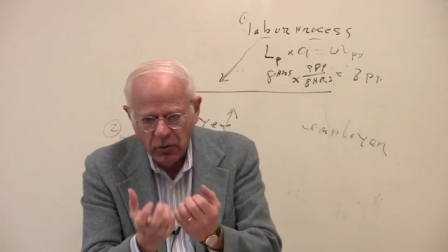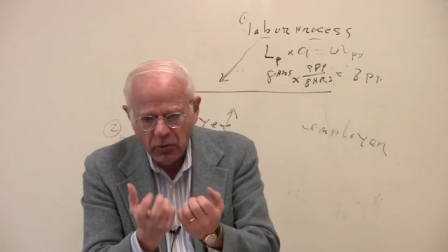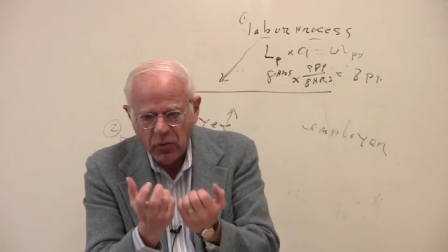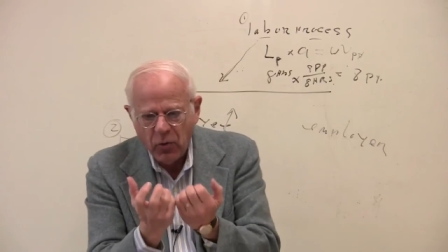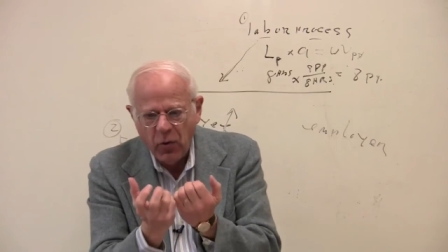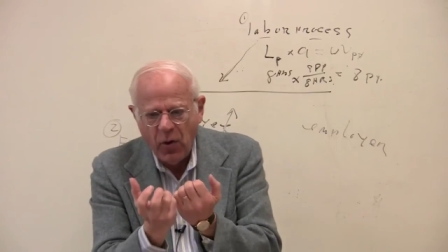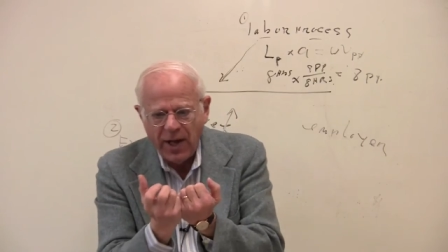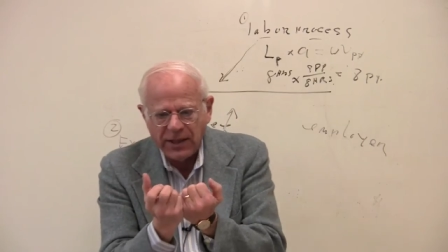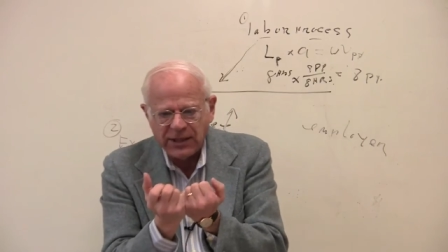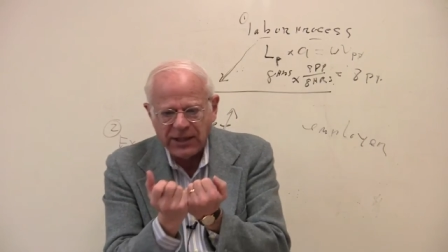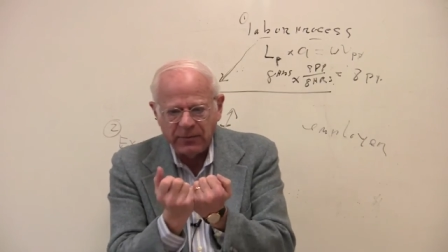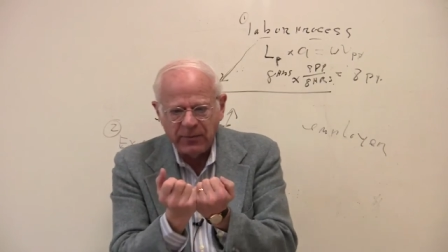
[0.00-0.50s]

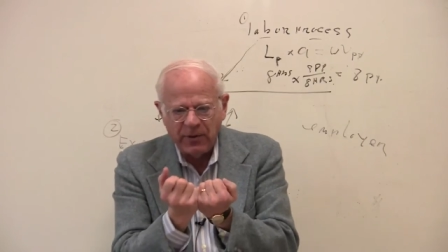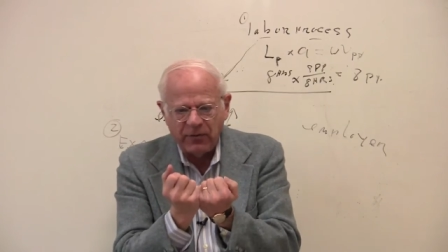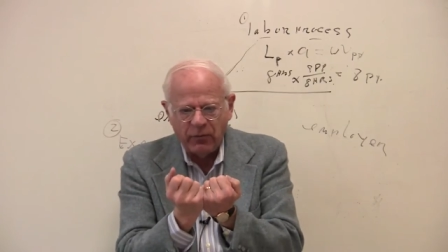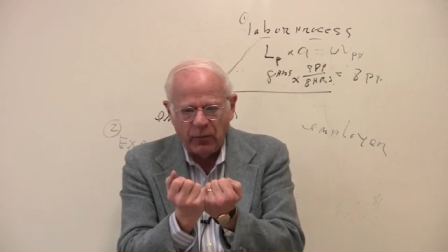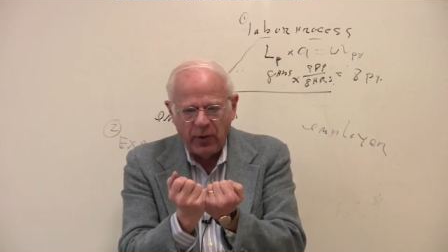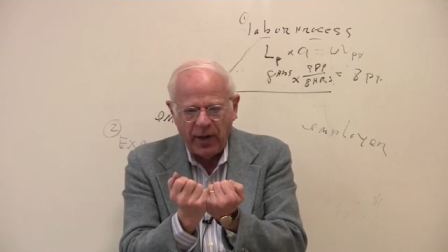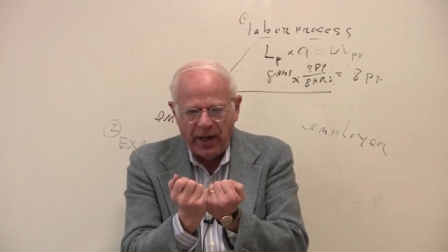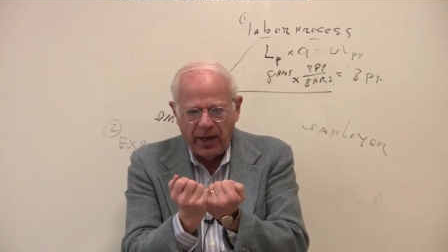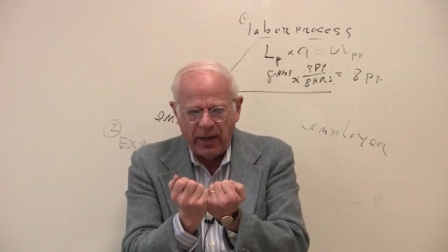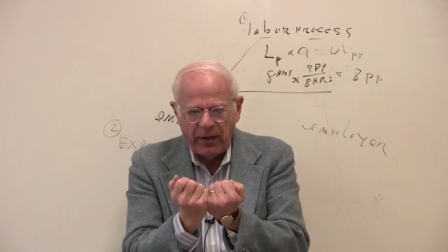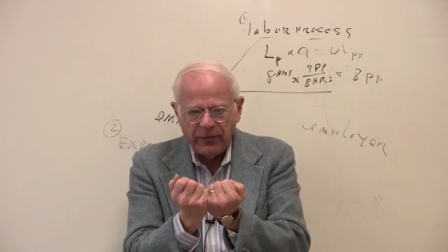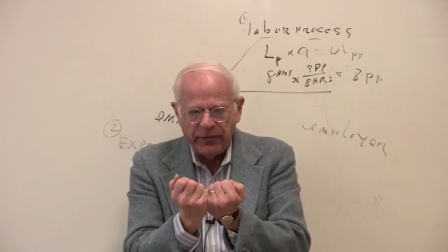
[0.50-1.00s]
quantum of
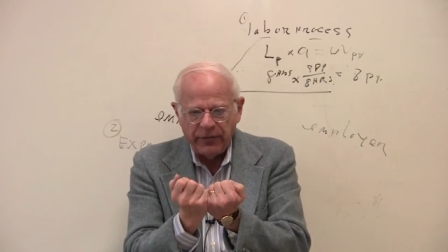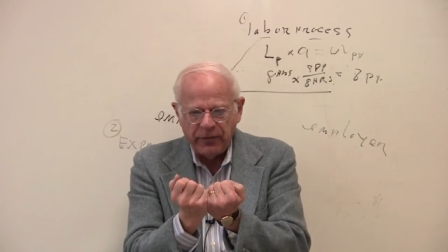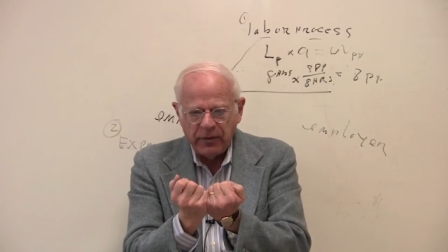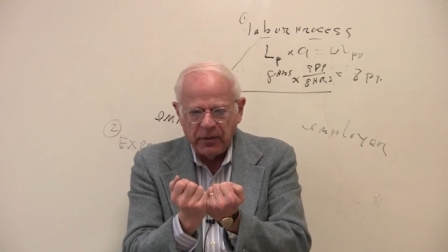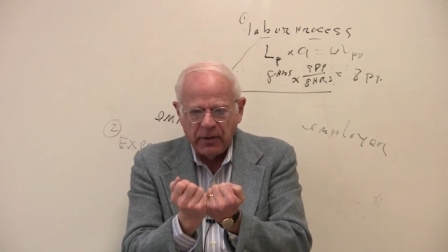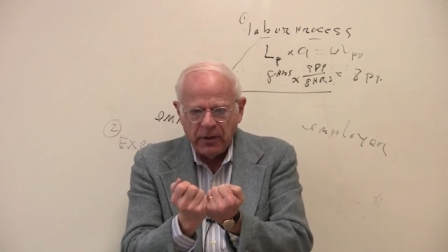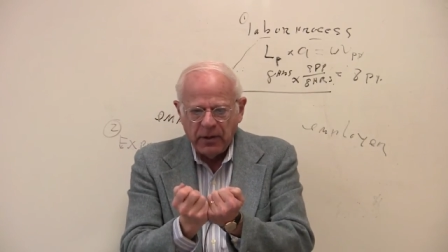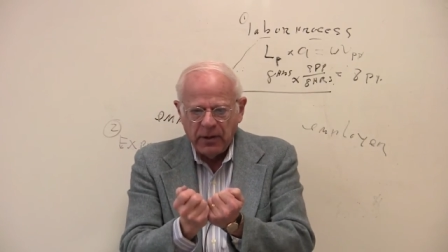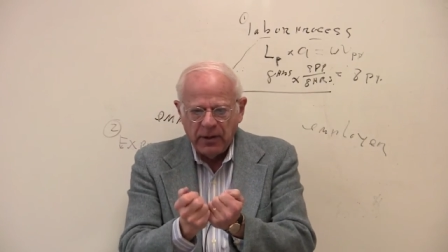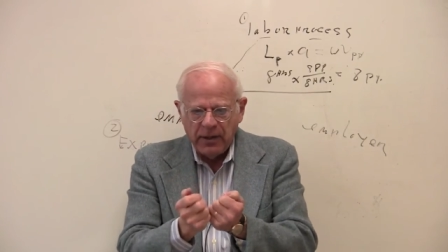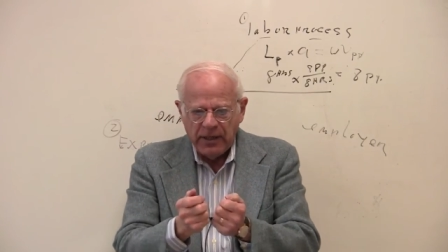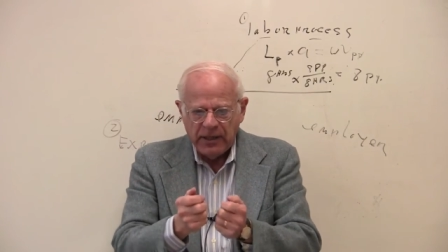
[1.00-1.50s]
wealth
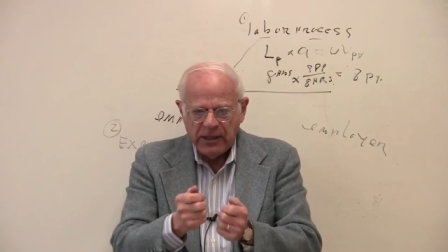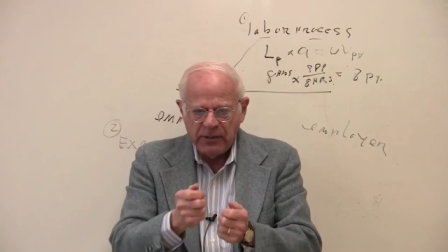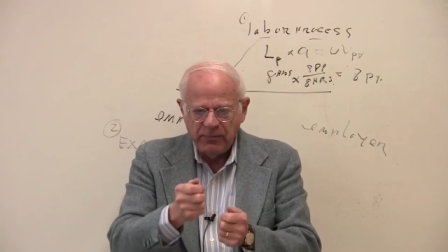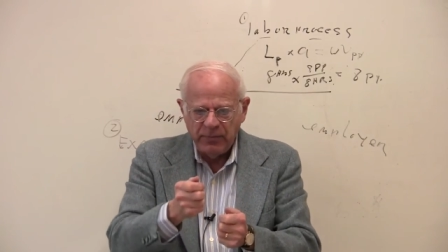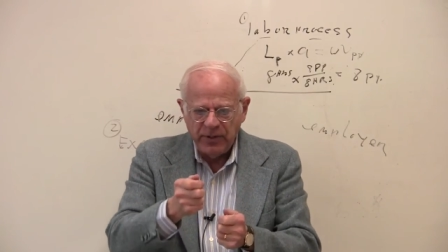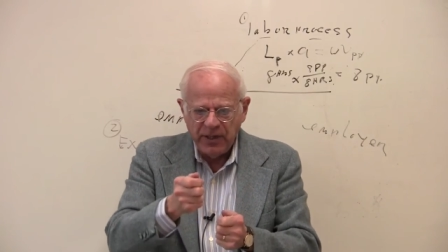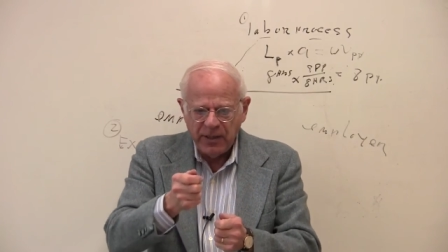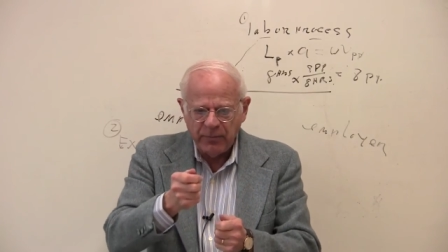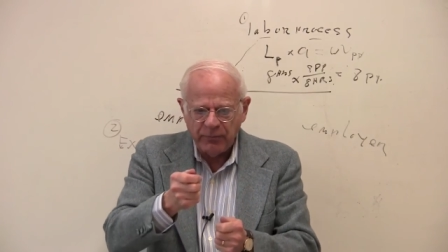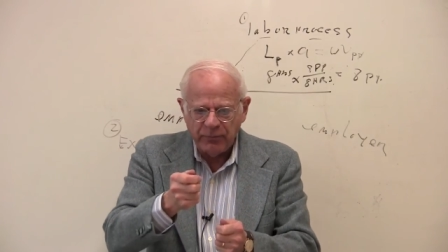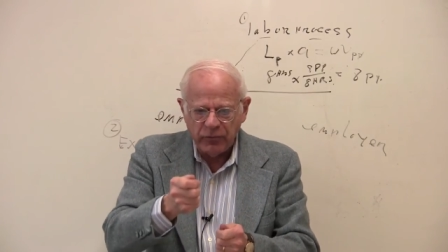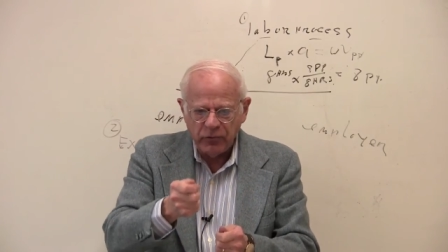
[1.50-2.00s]
is
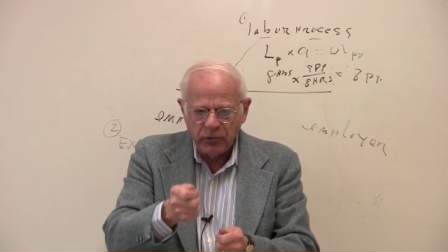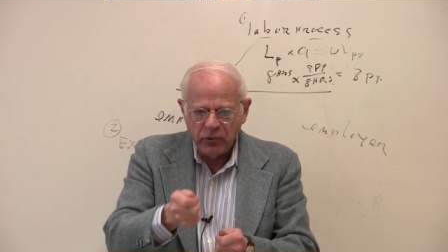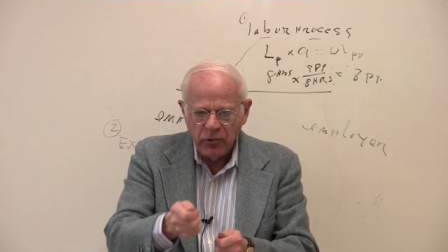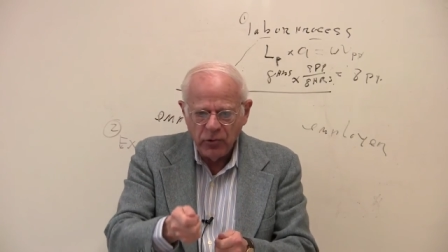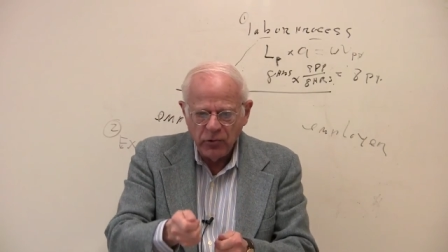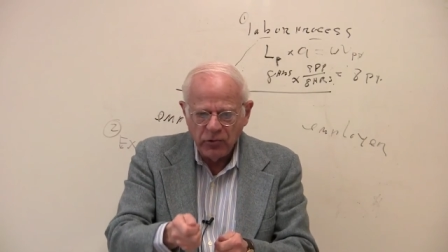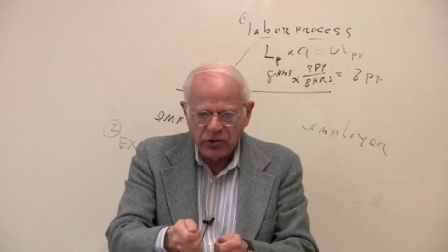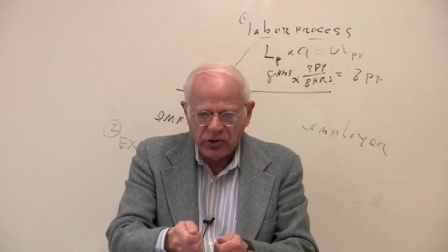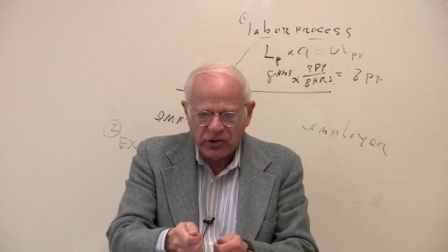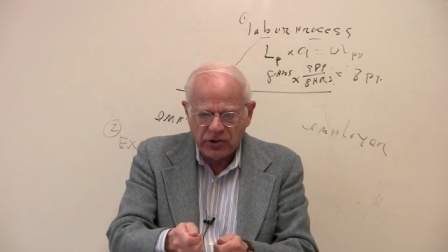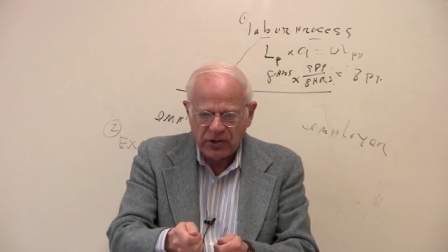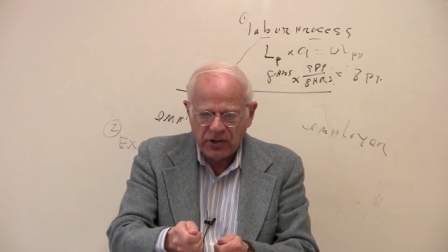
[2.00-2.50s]
being
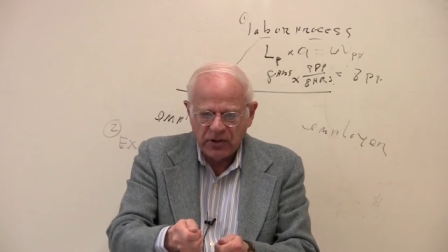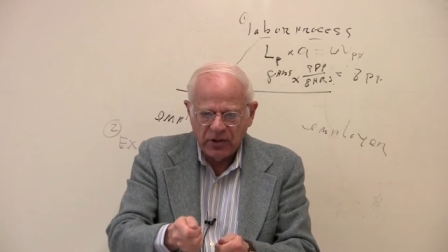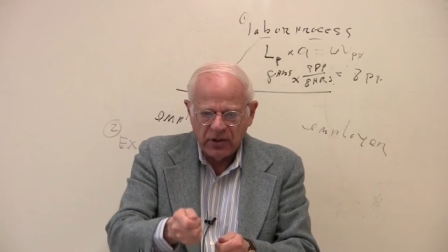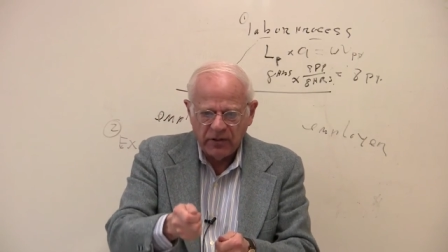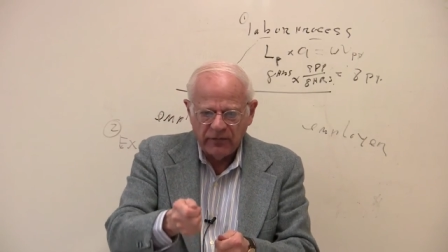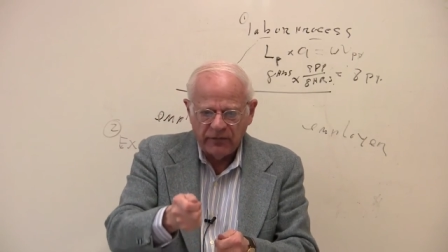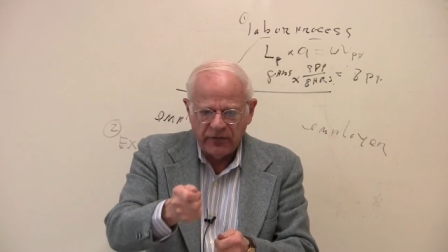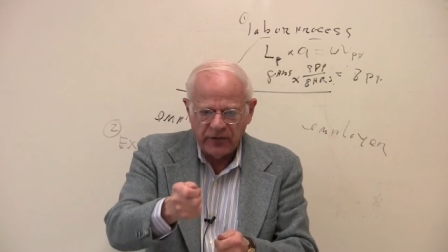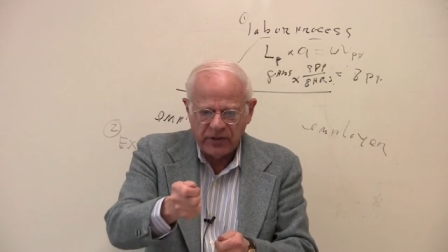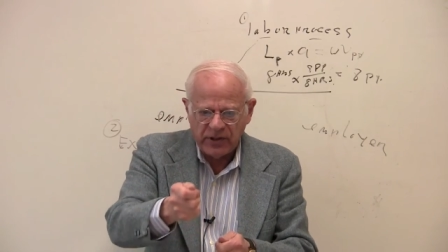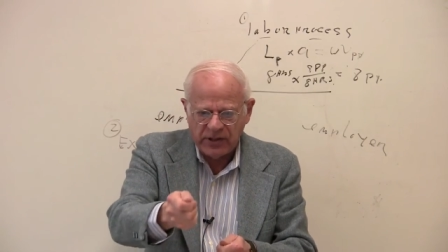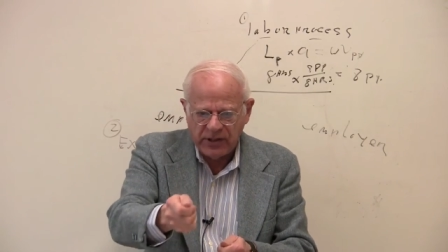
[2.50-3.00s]
produced
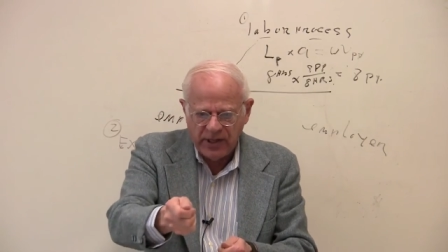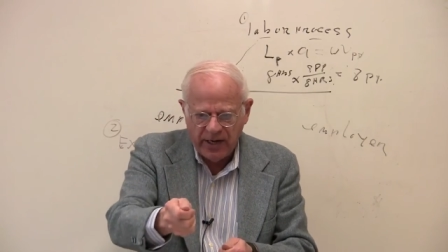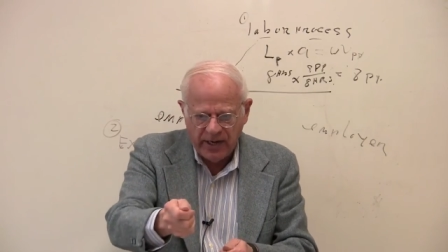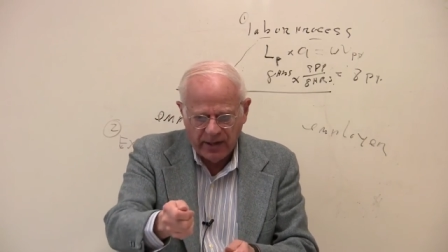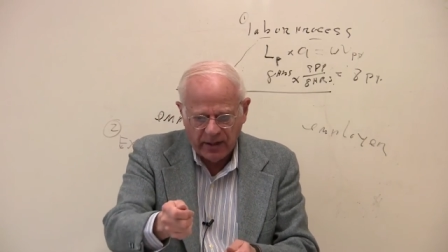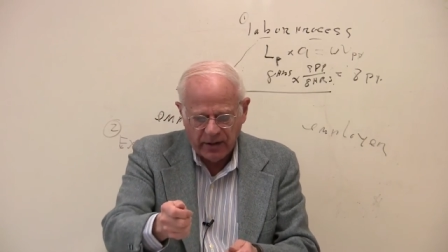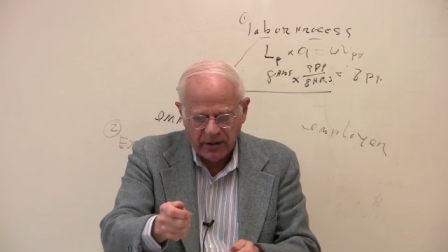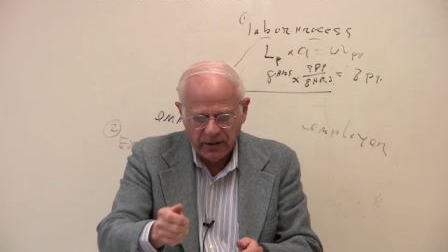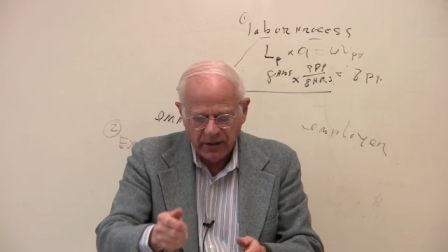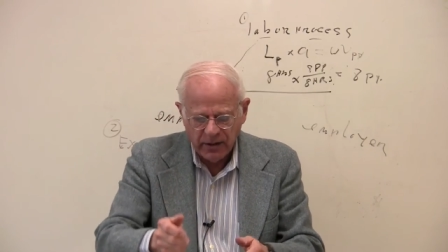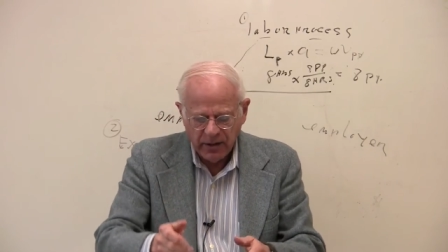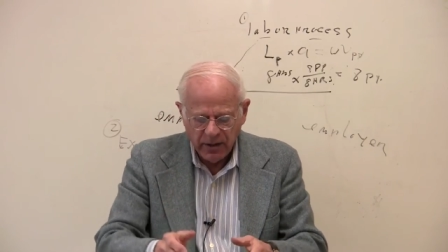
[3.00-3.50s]
for
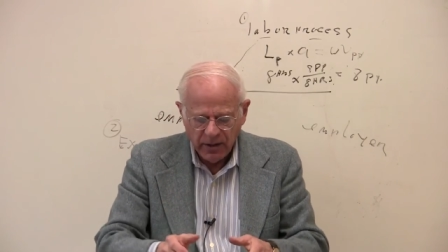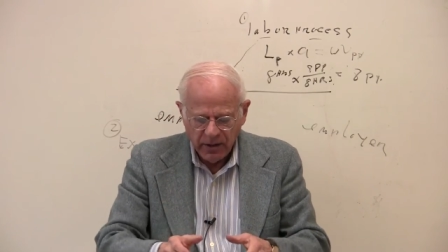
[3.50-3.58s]
sale.